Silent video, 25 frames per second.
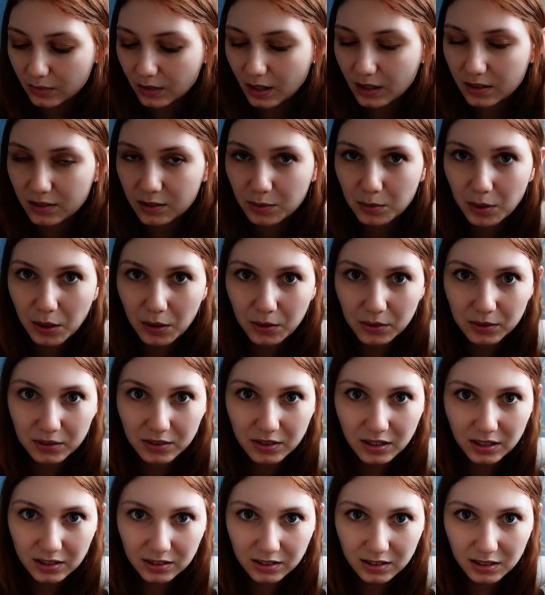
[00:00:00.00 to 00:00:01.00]
that's about
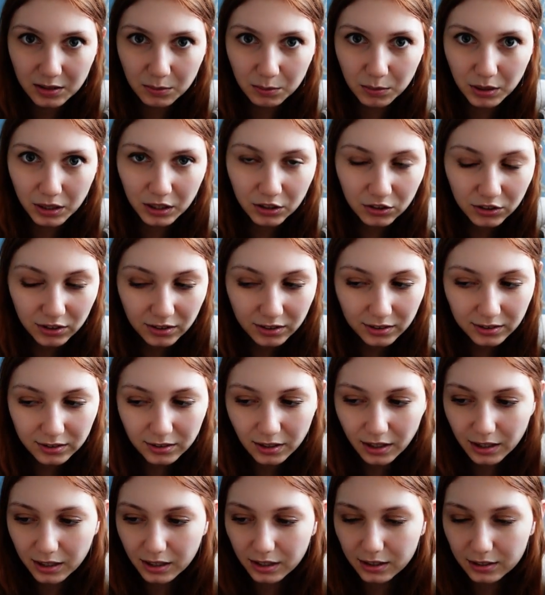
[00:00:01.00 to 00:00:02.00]
16 pages.
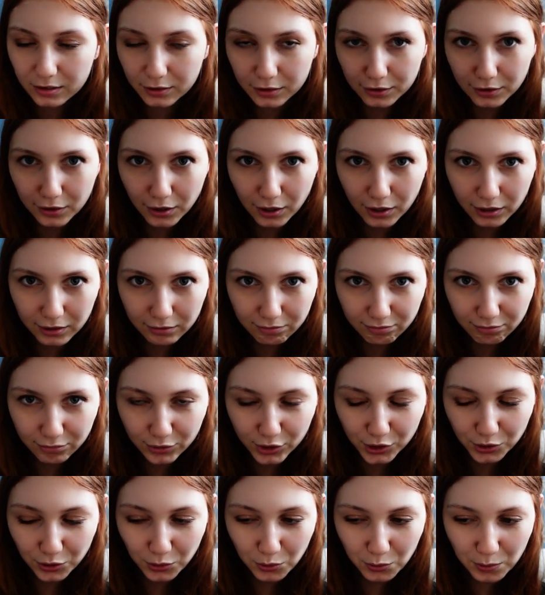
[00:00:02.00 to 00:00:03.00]
That is not
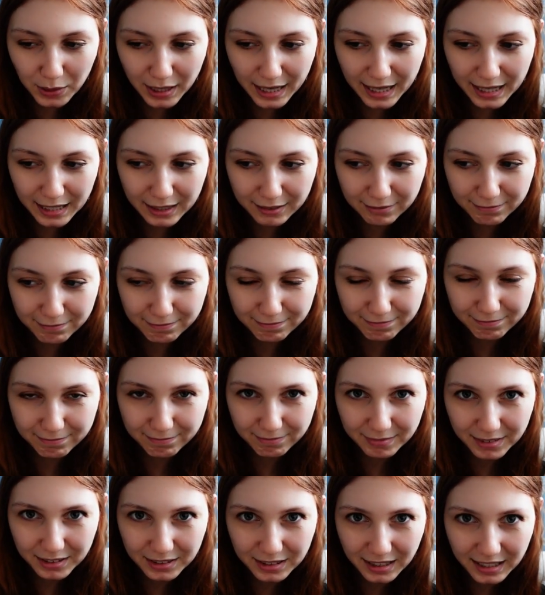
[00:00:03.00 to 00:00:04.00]
too bad,
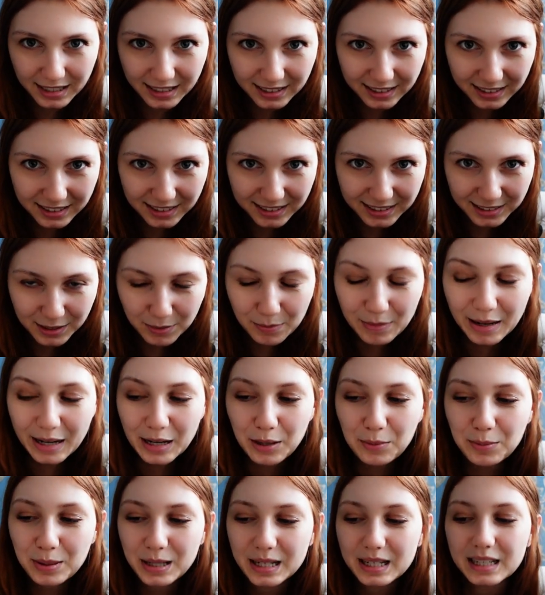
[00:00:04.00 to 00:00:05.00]
at least in my
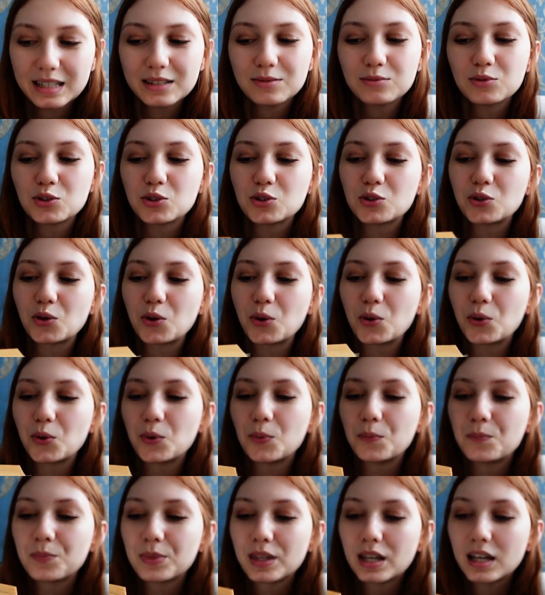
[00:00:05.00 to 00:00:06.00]
opinion. So
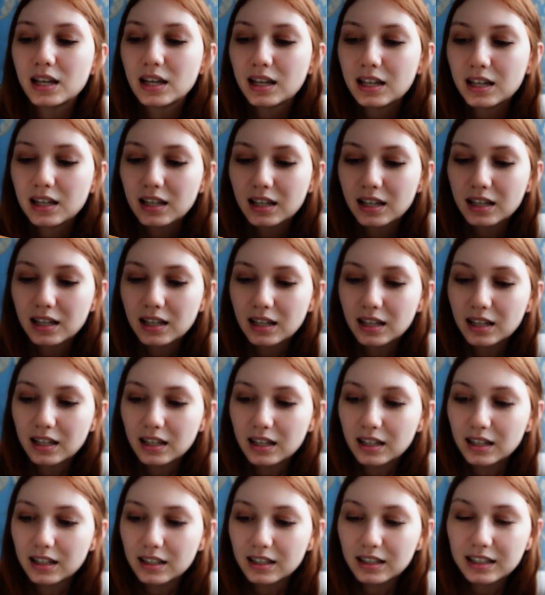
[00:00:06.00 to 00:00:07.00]

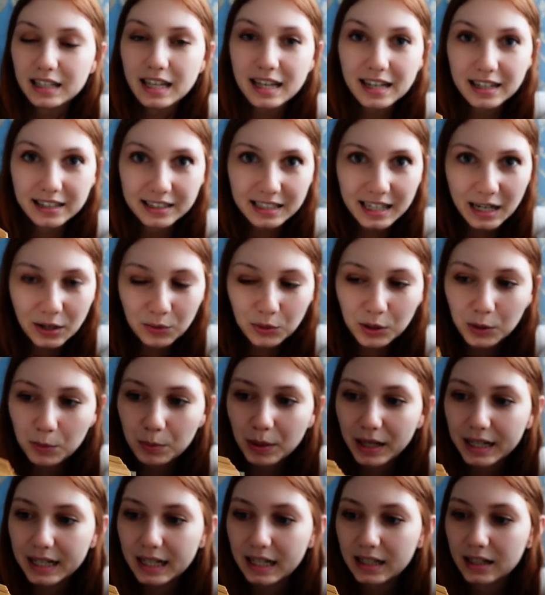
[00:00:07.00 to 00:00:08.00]
yeah, now we're
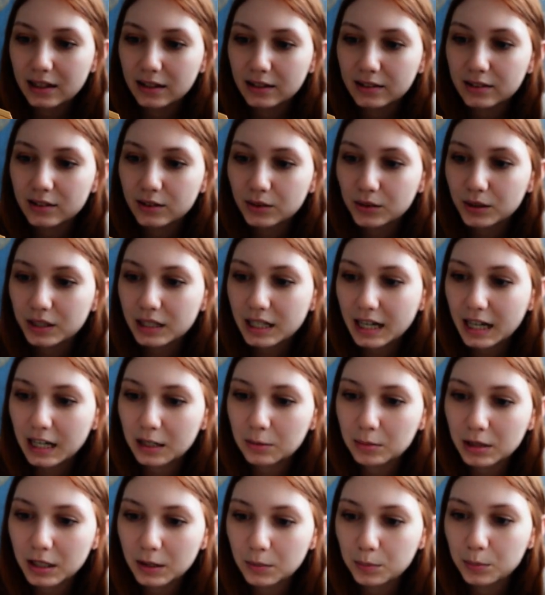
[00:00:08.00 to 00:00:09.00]
back at the story.
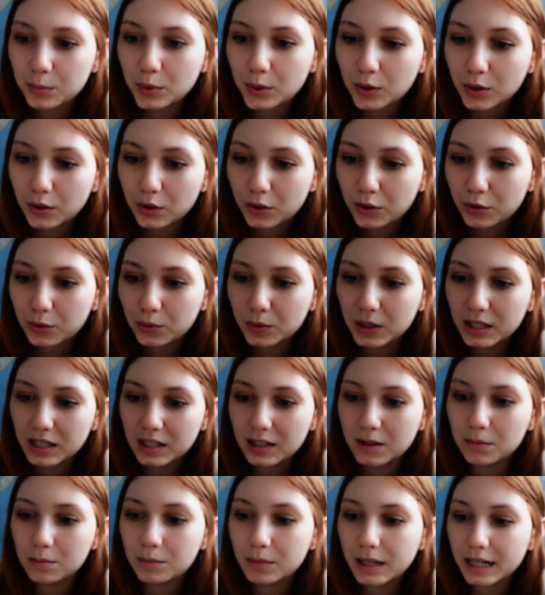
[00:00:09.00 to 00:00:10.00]
I'm at book
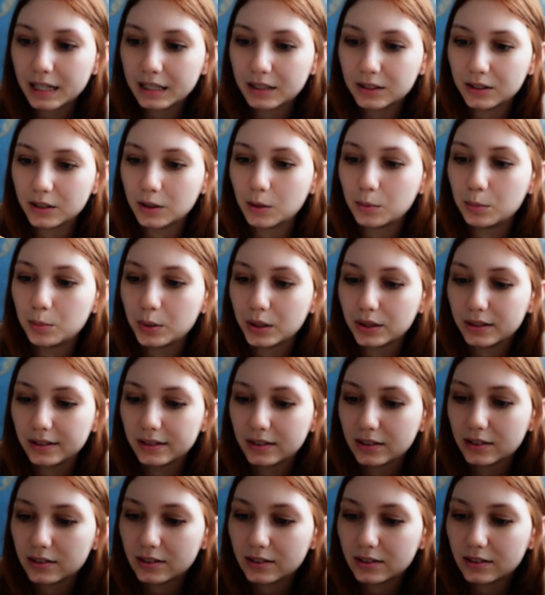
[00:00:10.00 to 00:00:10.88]
3, Meyer, but the